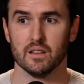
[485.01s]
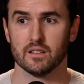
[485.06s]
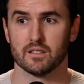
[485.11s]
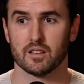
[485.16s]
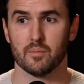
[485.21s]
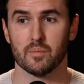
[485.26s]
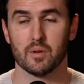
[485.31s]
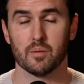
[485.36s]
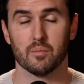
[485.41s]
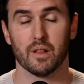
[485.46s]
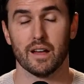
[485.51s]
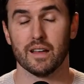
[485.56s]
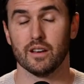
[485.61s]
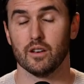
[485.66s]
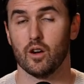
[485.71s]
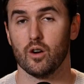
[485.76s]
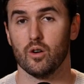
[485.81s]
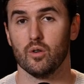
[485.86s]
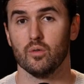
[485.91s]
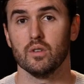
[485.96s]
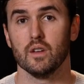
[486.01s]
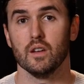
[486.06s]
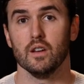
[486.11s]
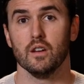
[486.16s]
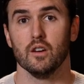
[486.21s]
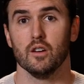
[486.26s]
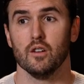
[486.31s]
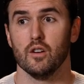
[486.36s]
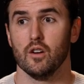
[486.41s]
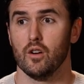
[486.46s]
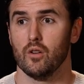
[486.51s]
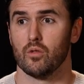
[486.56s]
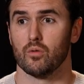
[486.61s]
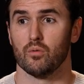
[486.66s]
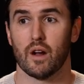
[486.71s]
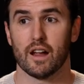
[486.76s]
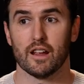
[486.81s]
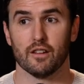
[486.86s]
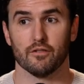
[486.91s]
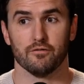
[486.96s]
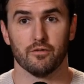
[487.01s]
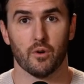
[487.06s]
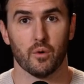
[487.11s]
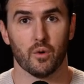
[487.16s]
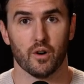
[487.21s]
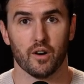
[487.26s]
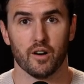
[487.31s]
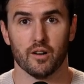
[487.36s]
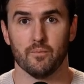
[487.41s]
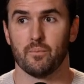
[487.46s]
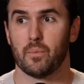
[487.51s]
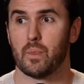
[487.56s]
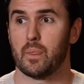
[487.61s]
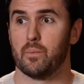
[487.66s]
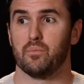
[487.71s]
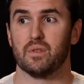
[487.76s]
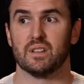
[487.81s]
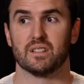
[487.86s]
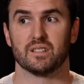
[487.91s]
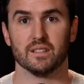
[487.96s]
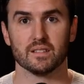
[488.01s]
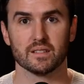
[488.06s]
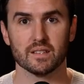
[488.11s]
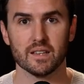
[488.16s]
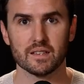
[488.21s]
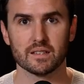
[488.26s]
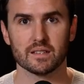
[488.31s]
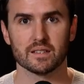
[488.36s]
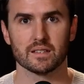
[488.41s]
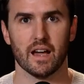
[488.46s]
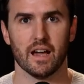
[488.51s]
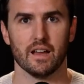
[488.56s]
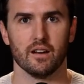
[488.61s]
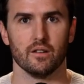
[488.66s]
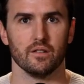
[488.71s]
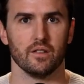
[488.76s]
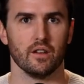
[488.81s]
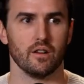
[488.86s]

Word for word: Some people I know write for Business Insider,